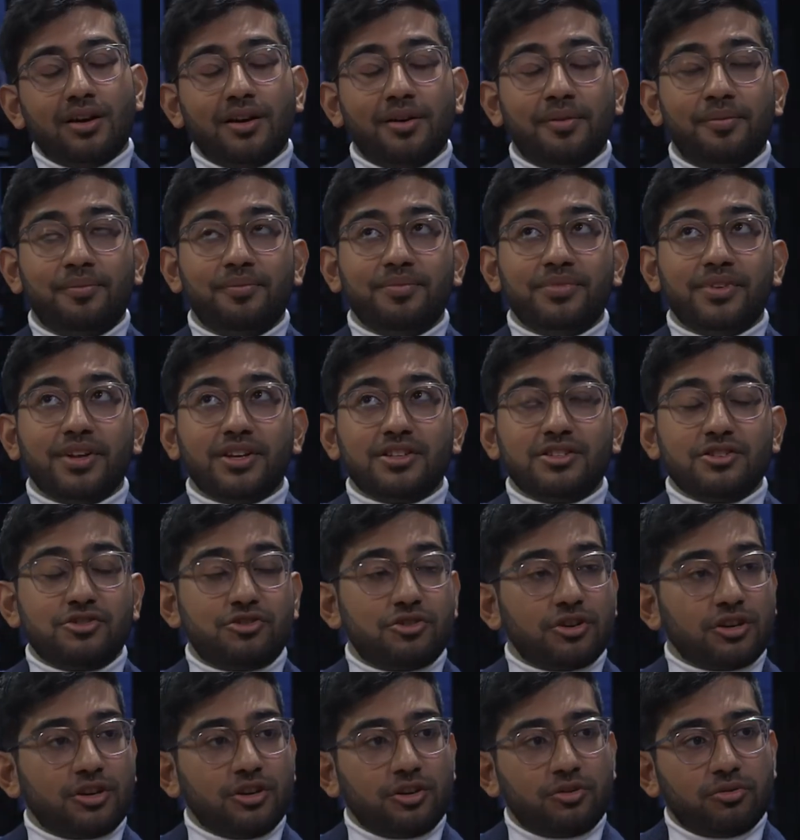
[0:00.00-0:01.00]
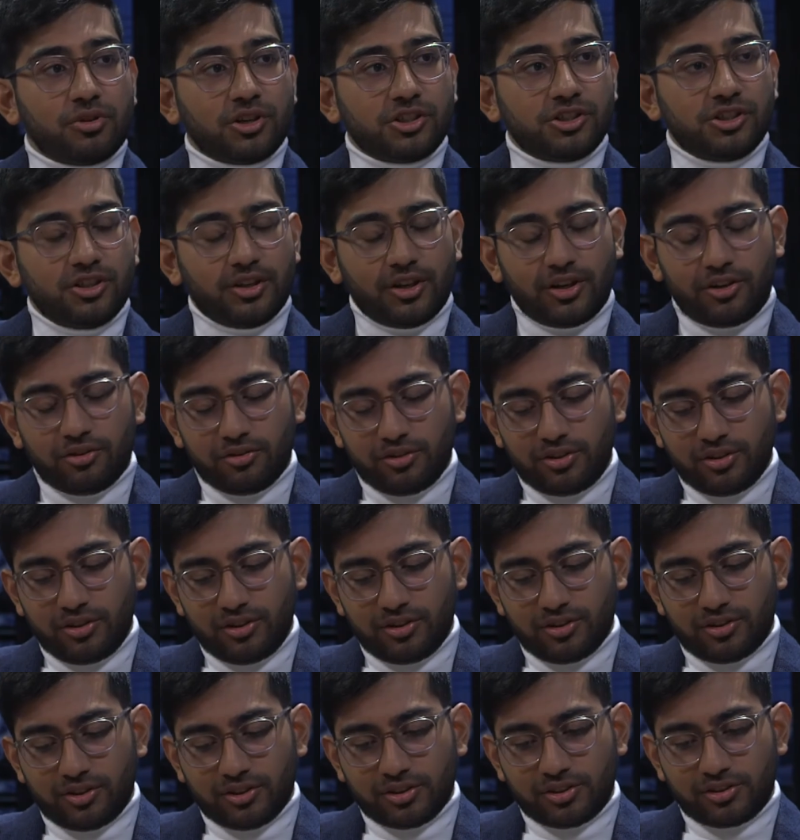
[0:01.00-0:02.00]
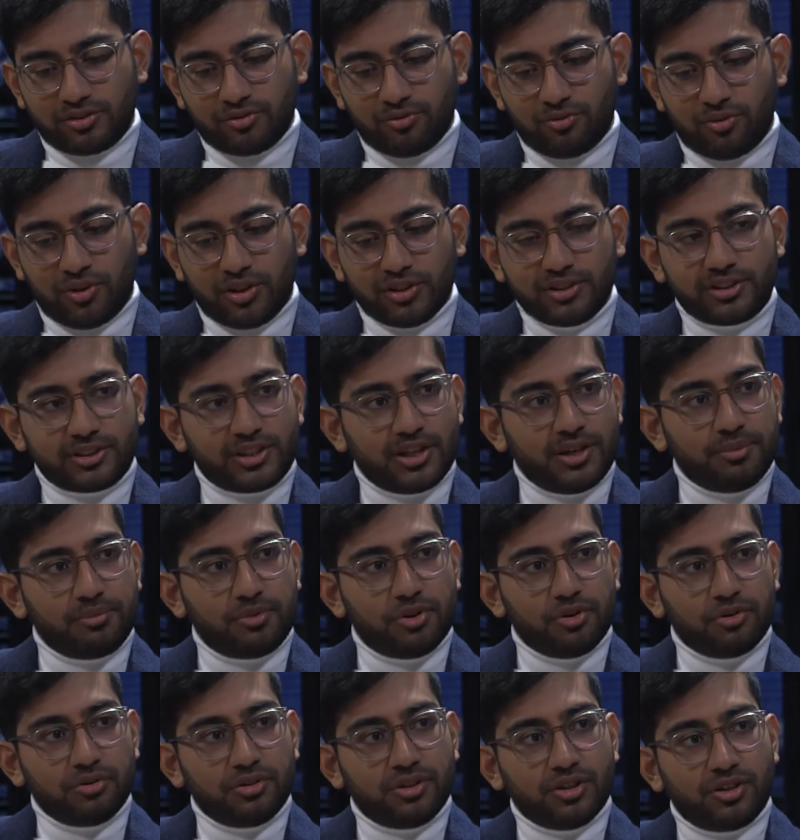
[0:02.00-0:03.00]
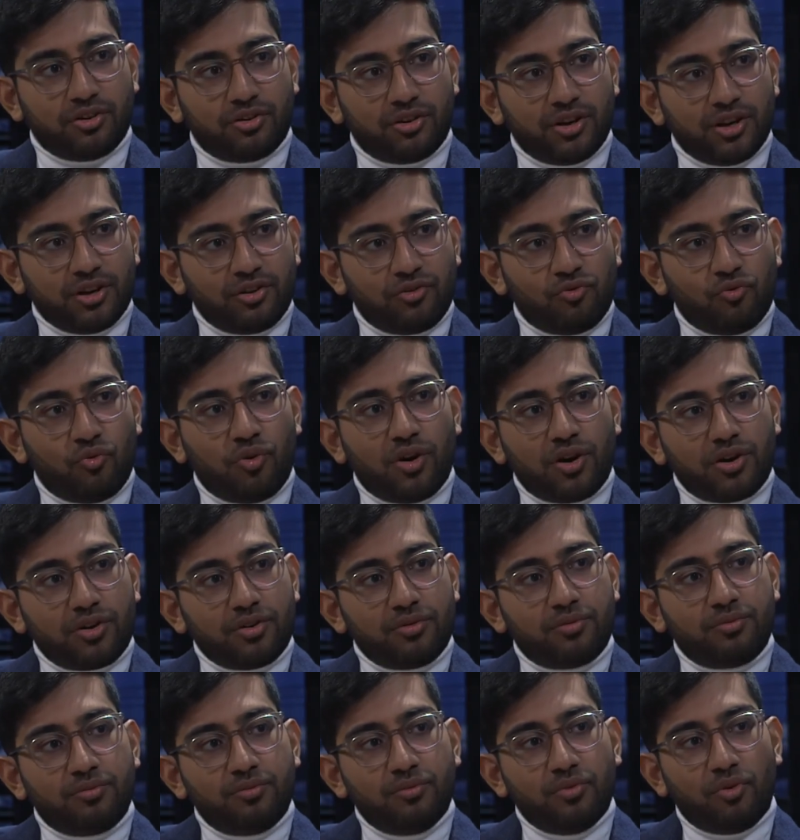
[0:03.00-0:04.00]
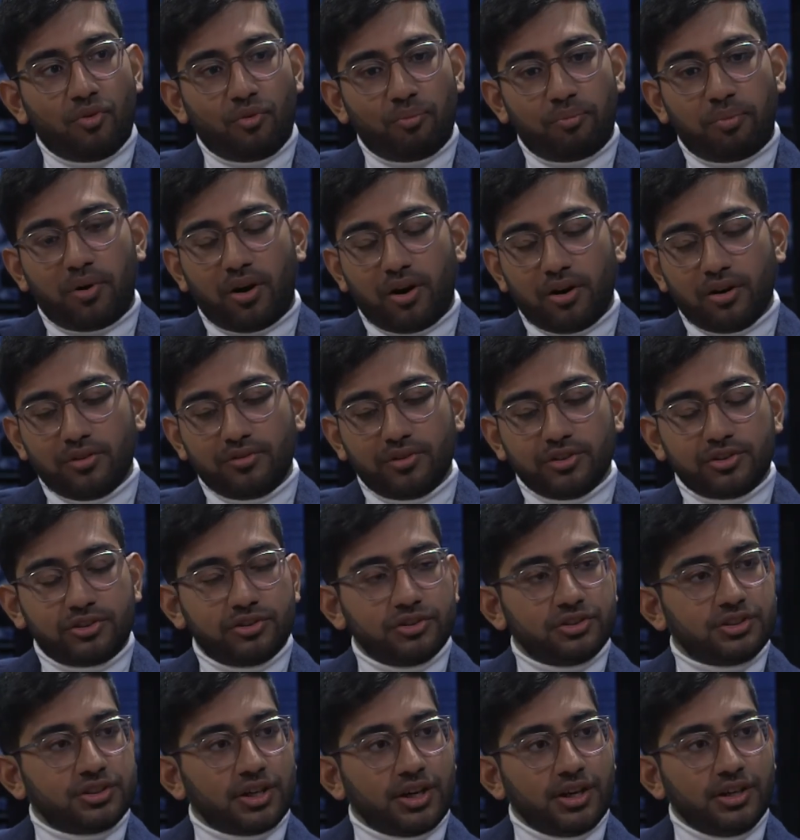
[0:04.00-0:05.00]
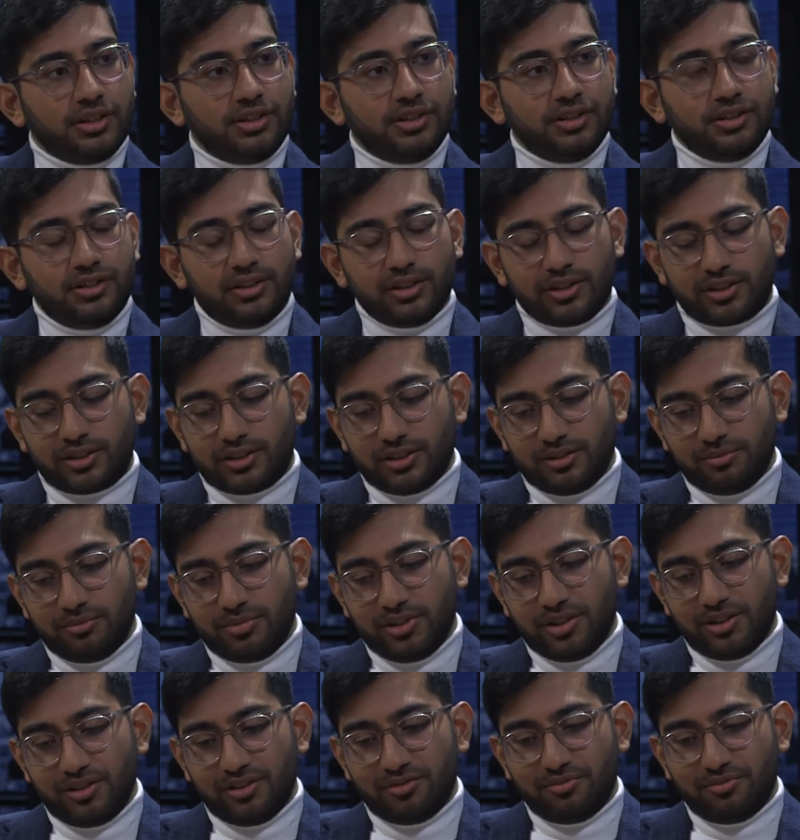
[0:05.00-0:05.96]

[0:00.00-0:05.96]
That's a tricky question. I don't think there's one scapegoat or like one part of the society that can be